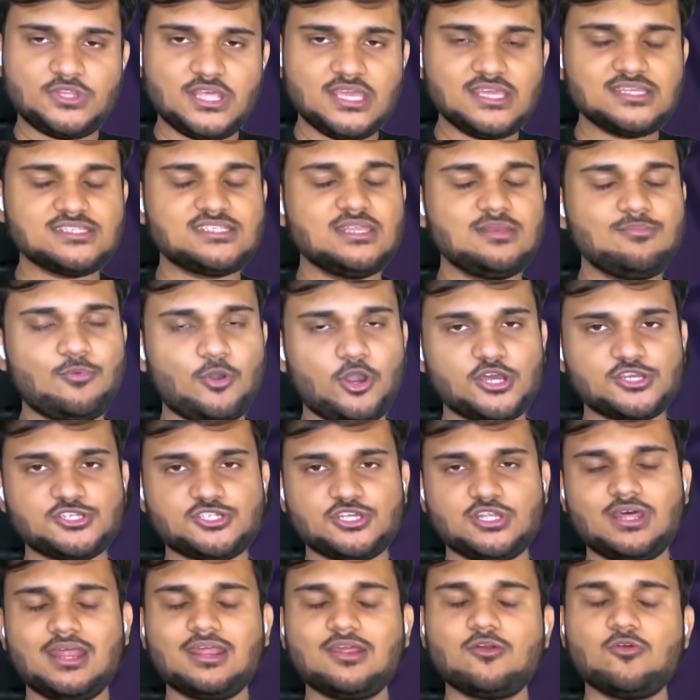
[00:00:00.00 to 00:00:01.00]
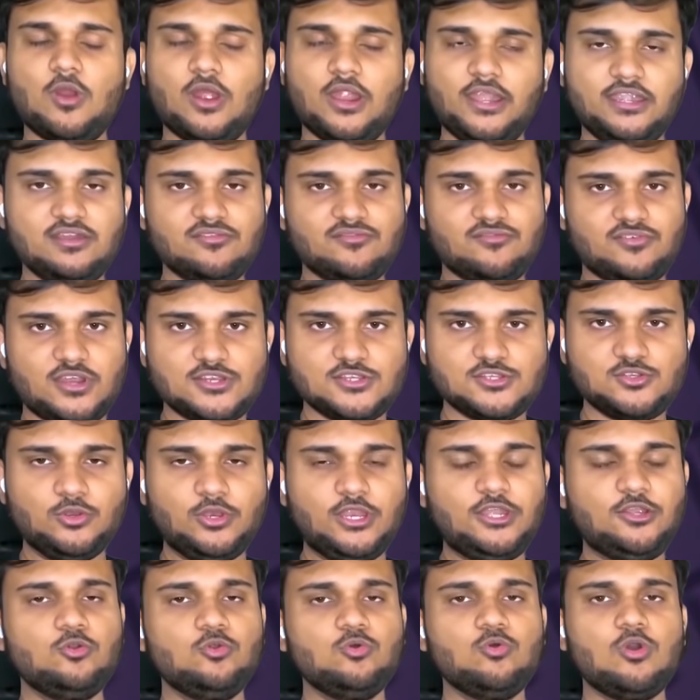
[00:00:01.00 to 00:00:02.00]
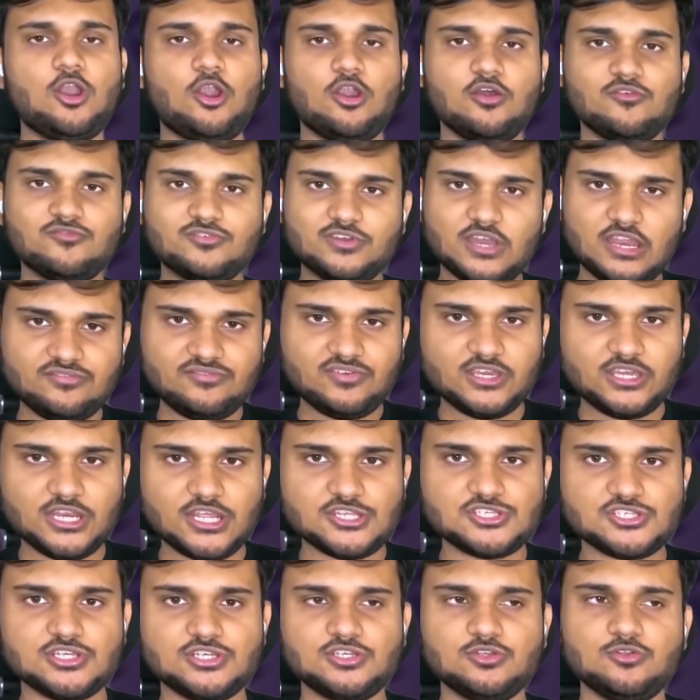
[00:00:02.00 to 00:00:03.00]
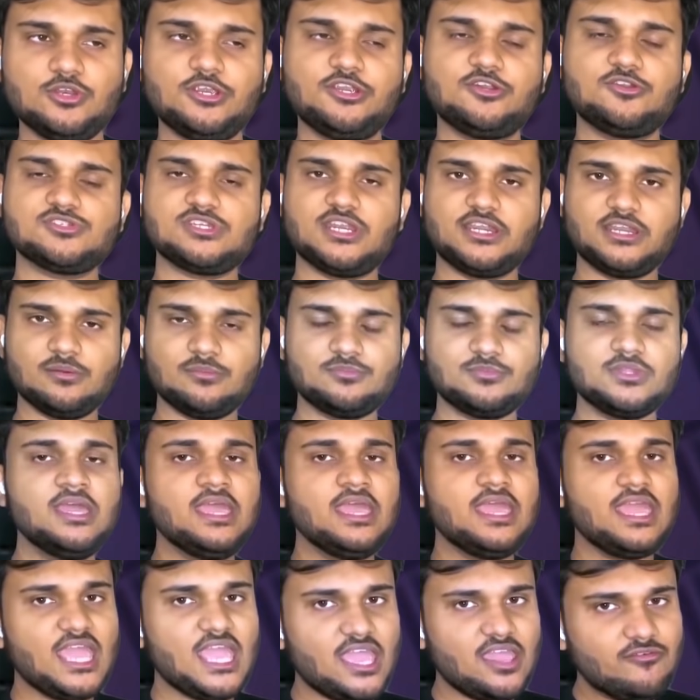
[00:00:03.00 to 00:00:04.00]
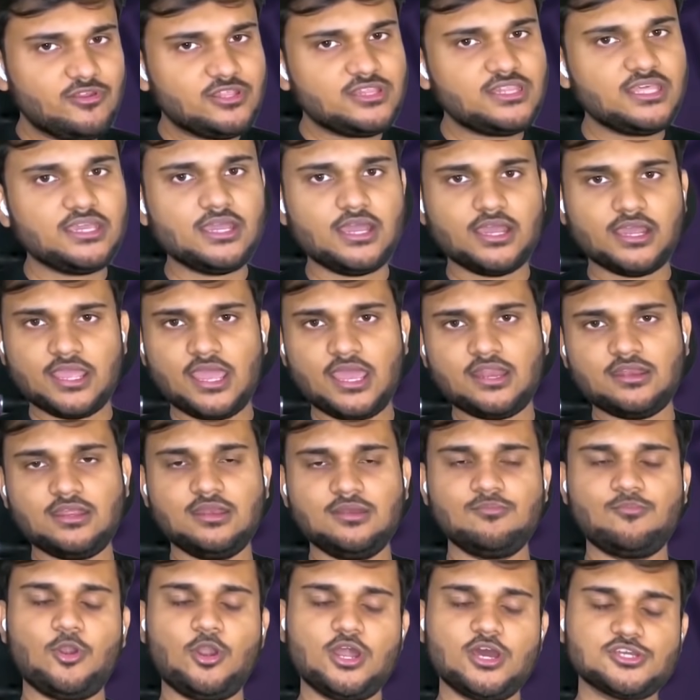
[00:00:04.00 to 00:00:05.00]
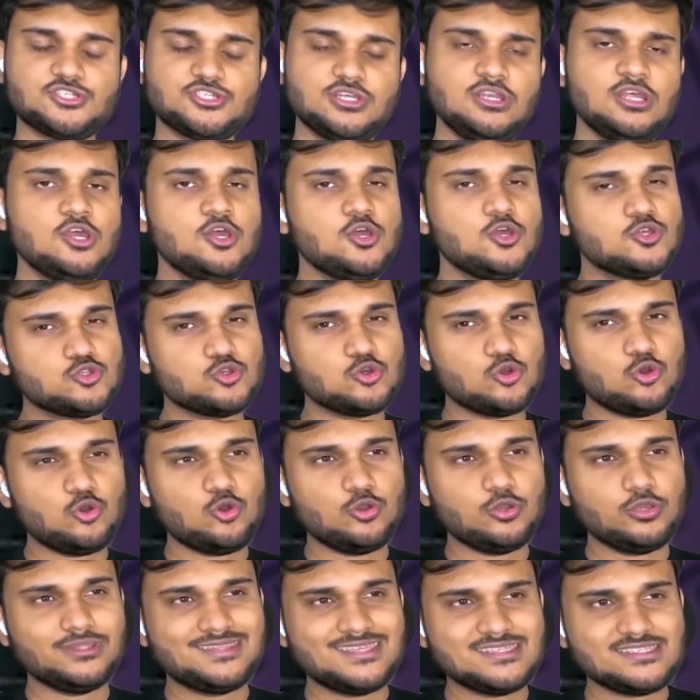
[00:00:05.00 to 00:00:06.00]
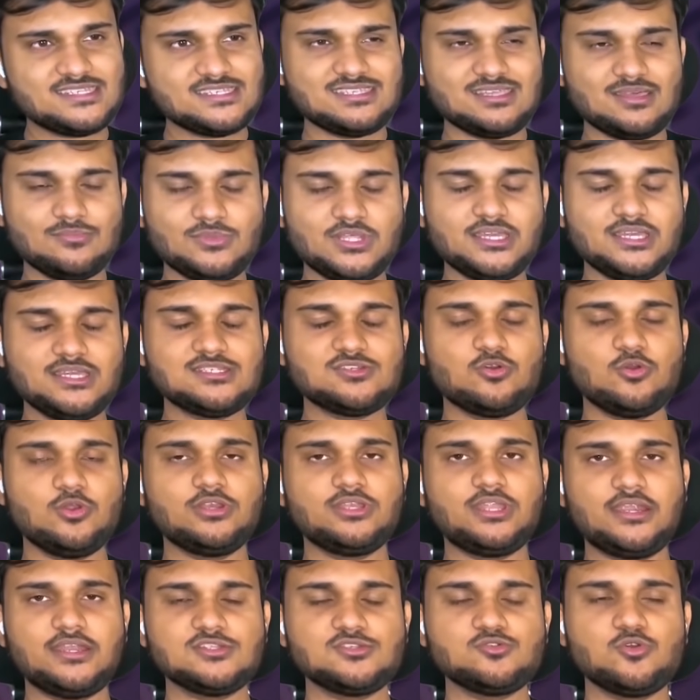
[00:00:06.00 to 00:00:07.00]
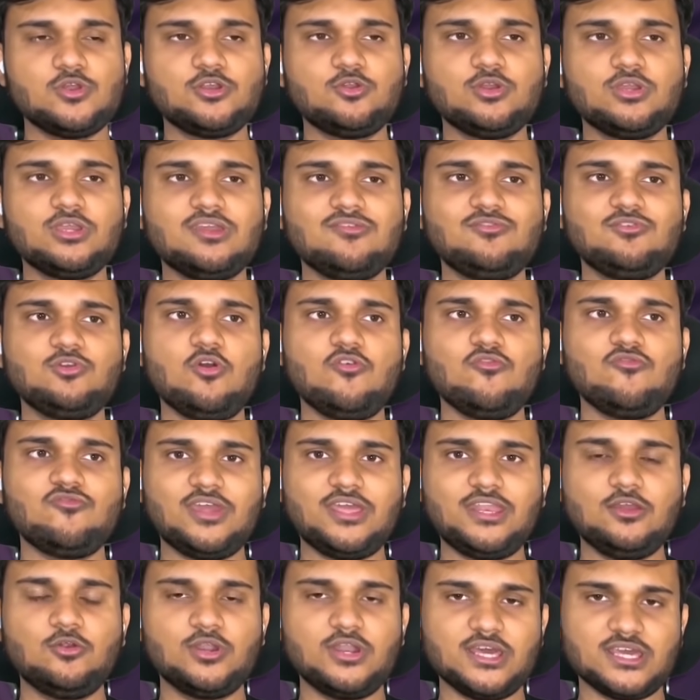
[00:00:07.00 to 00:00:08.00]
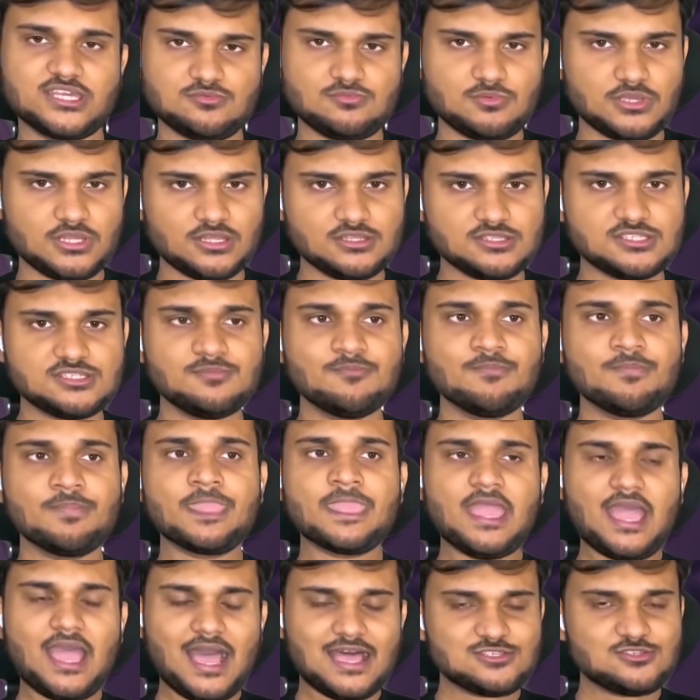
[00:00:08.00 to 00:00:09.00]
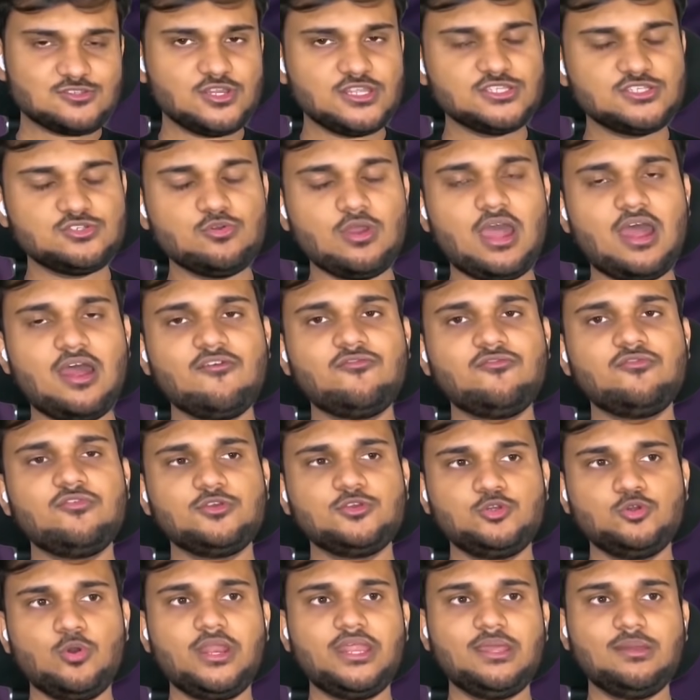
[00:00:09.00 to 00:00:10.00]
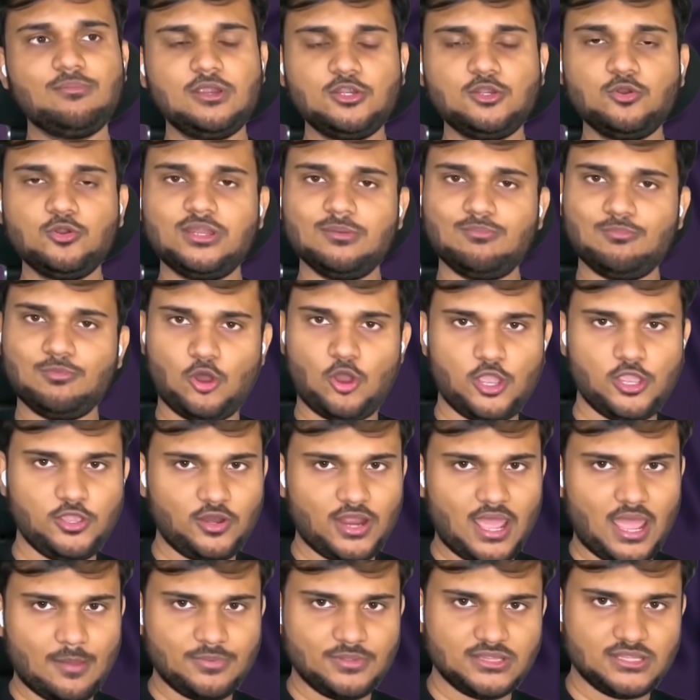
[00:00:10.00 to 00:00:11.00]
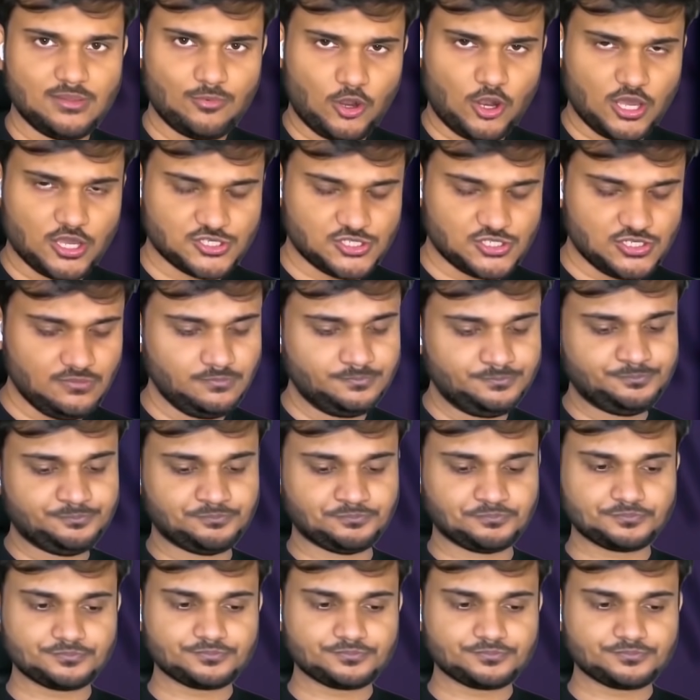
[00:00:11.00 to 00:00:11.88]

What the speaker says: things in production are quite different. You need to do a lot of configuration. You need to set up everything again in production. So this is something that is going to give you a very good experience. As soon as you are able to deploy your app in the production,